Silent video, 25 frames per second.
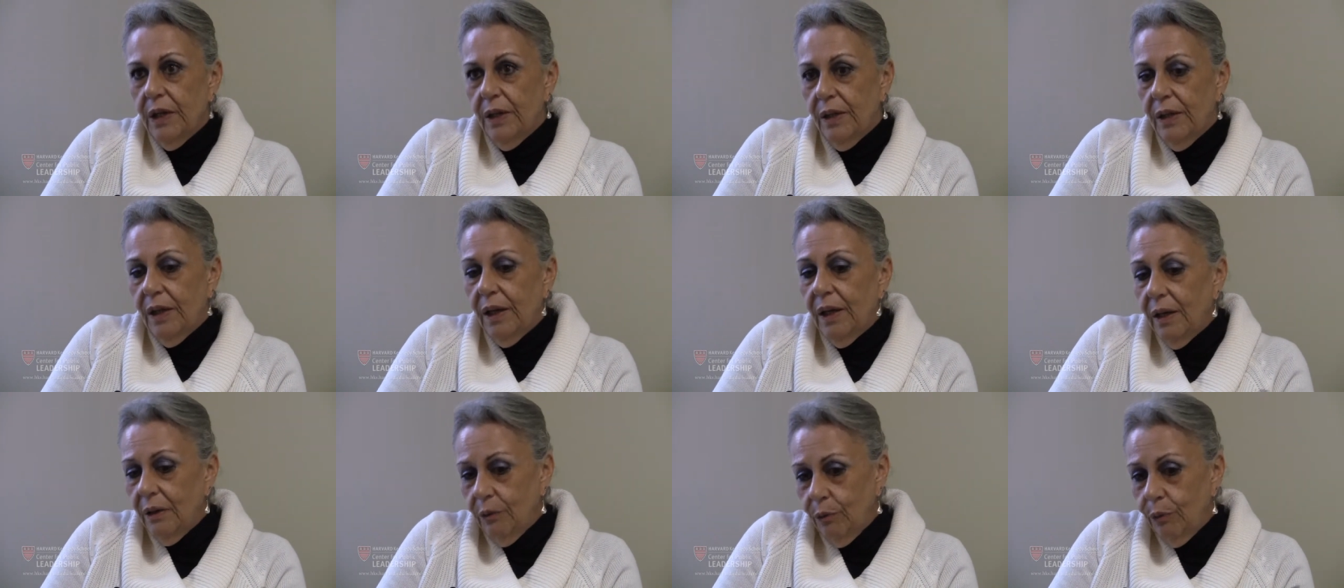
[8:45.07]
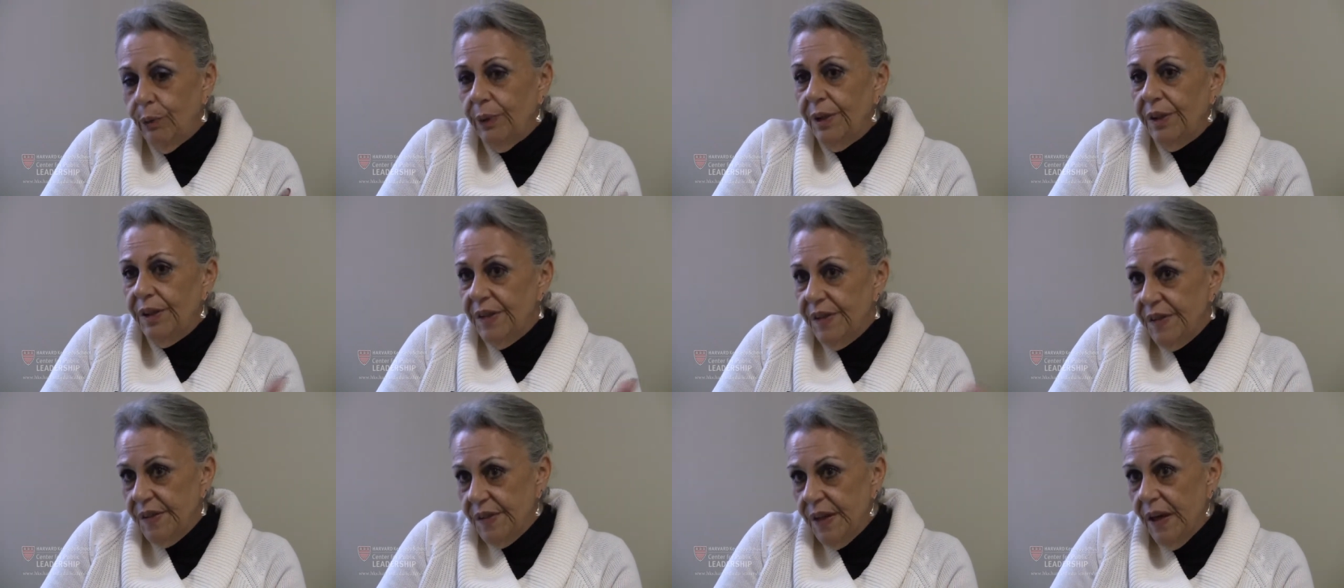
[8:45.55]
And then
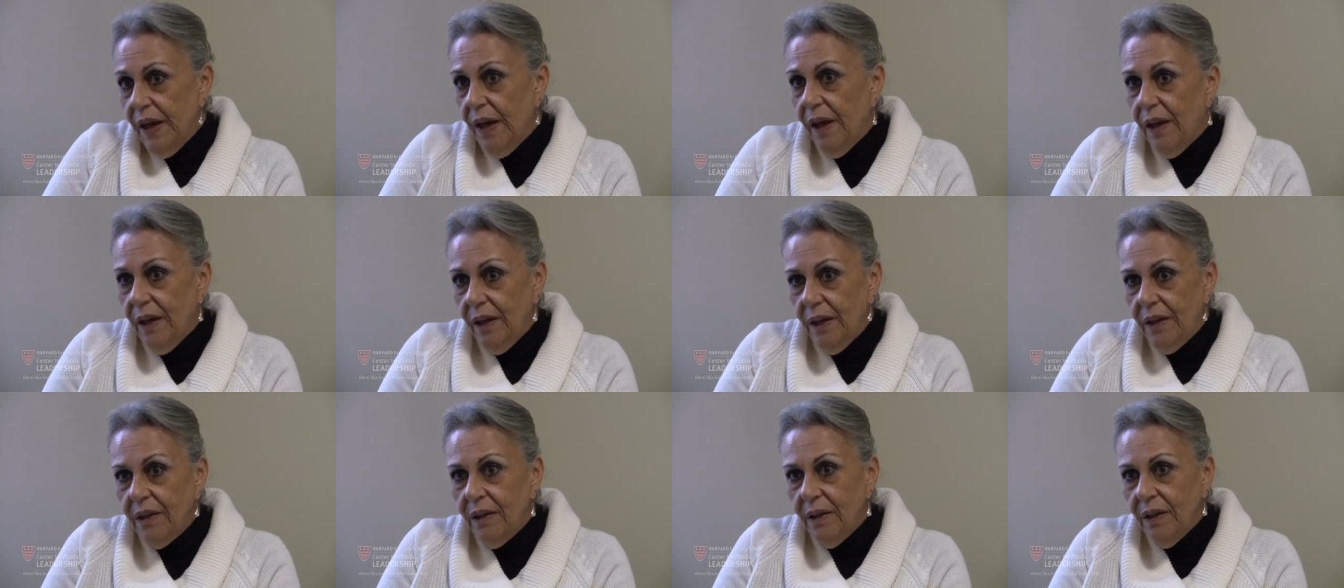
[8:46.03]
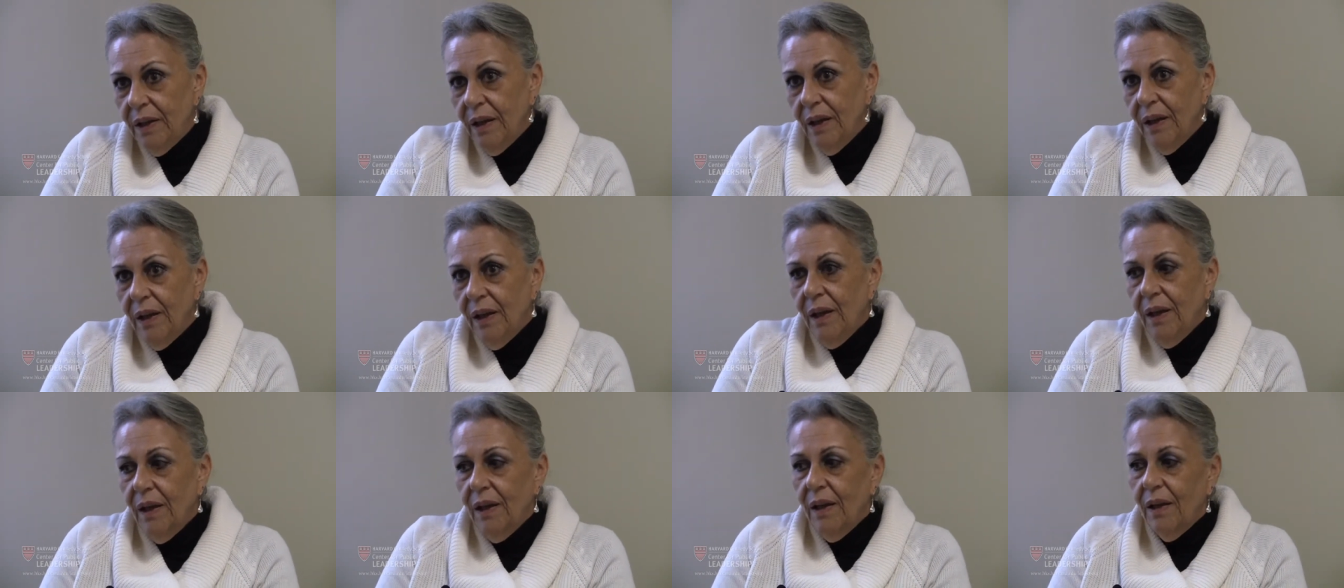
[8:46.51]
we design
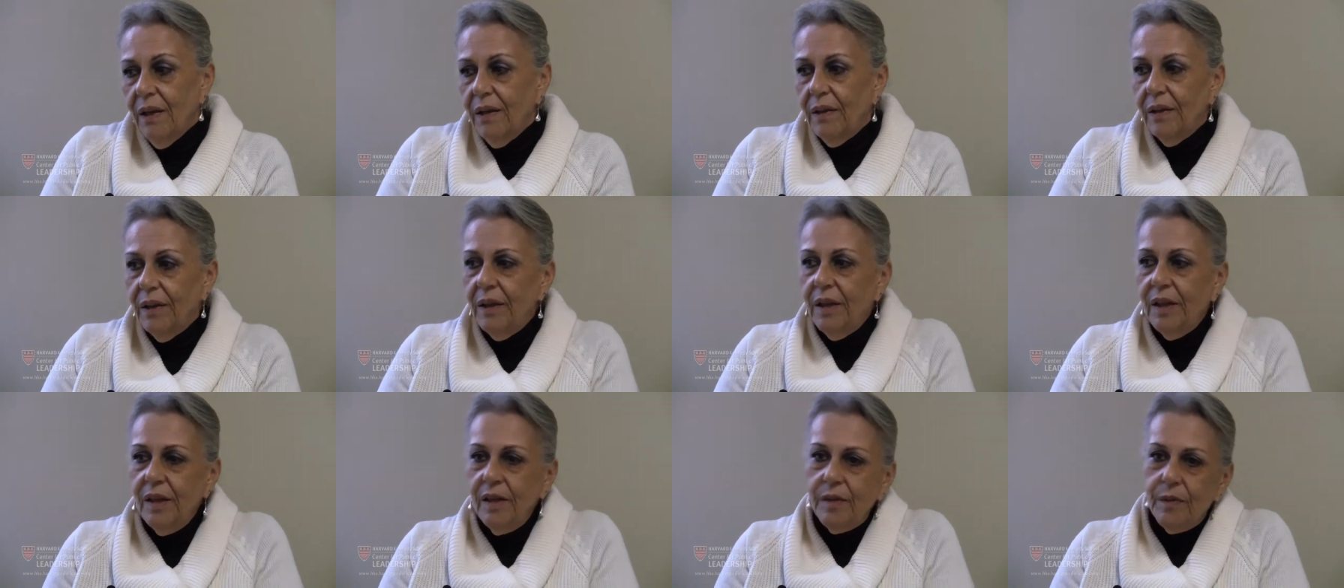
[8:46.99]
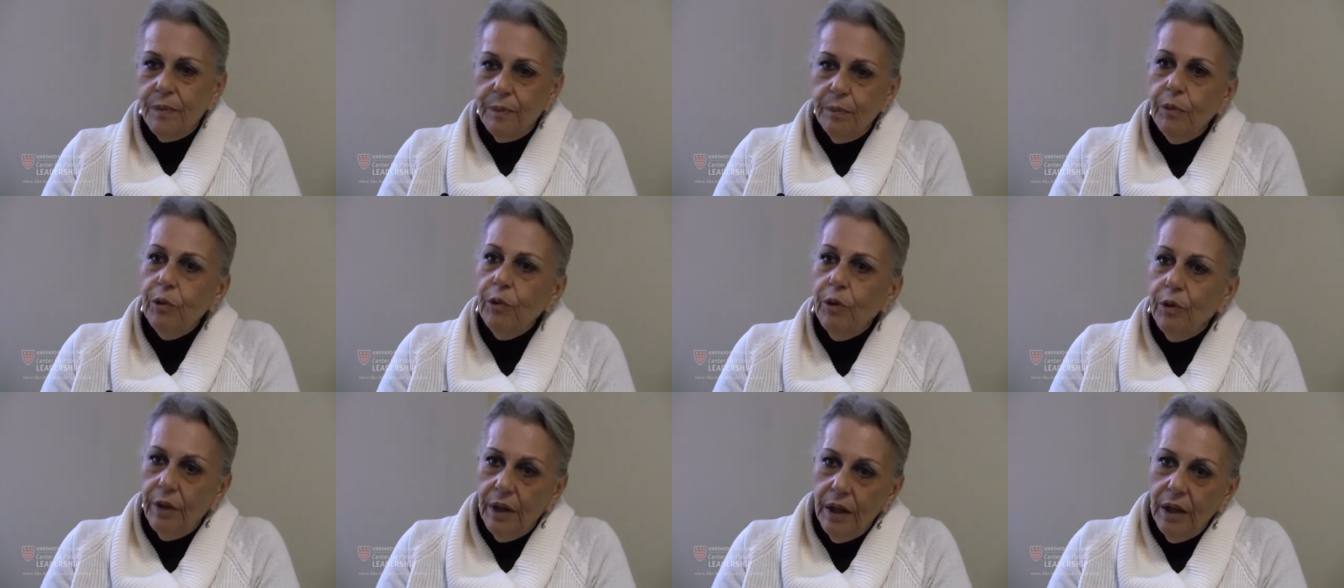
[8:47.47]
this
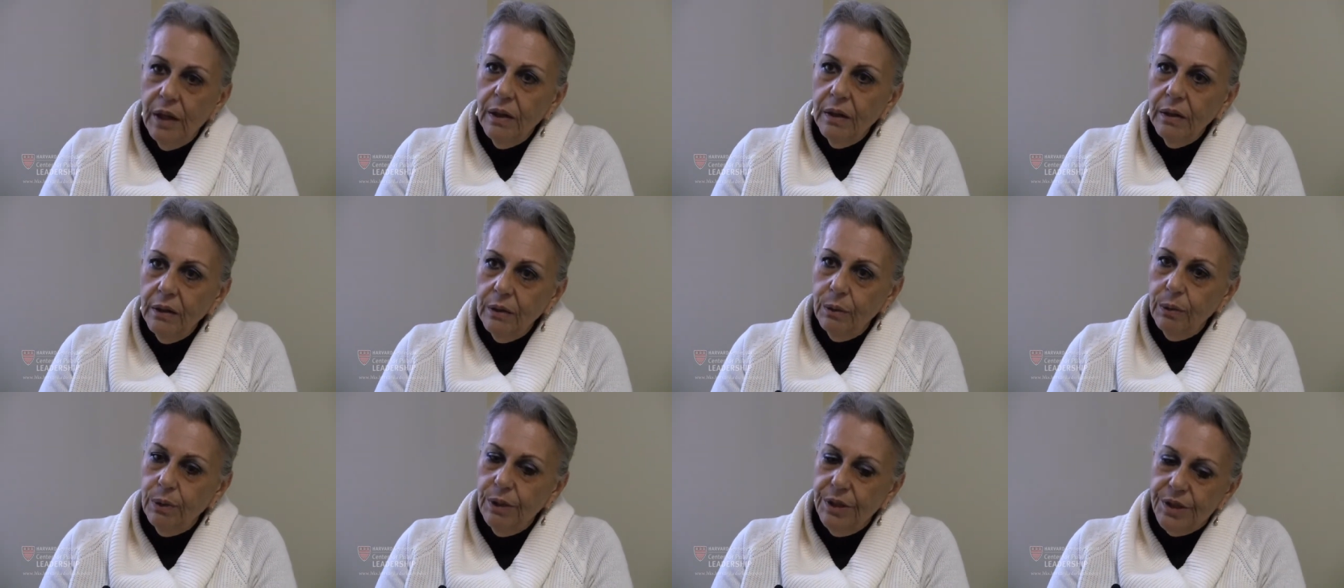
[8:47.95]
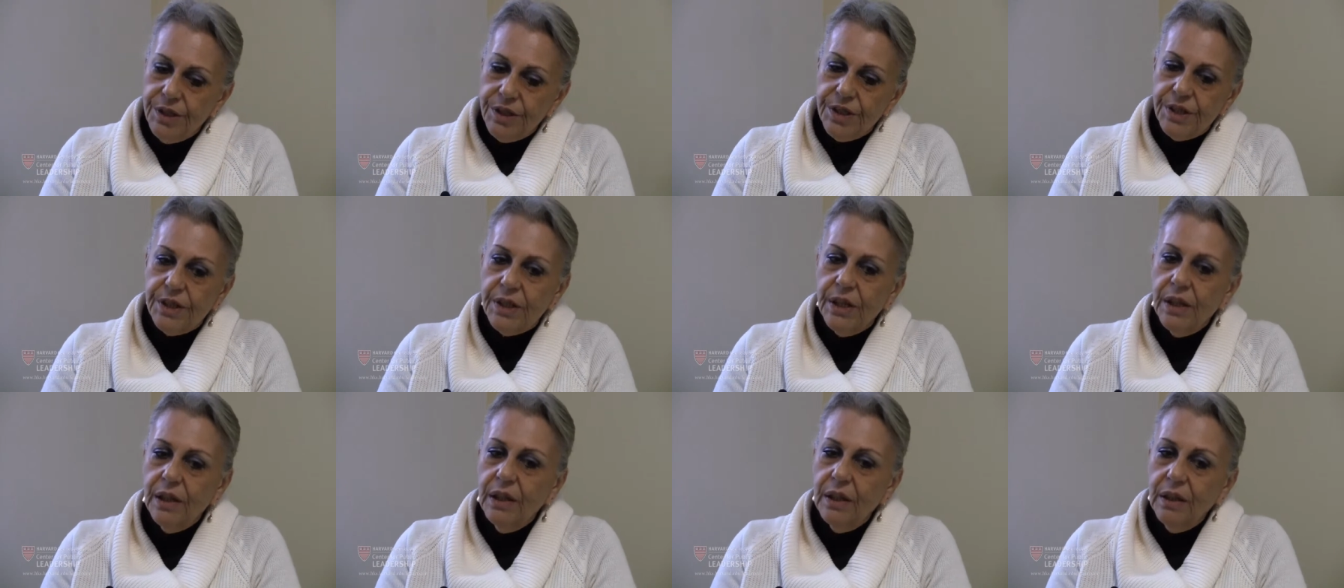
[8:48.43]
model,
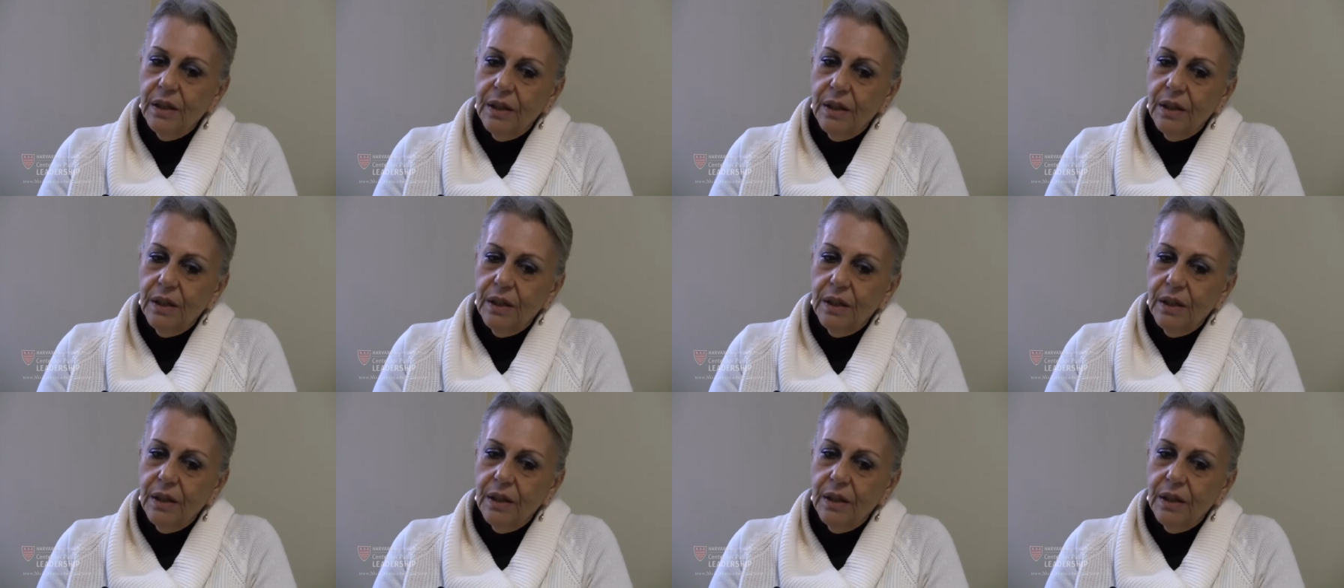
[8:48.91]
which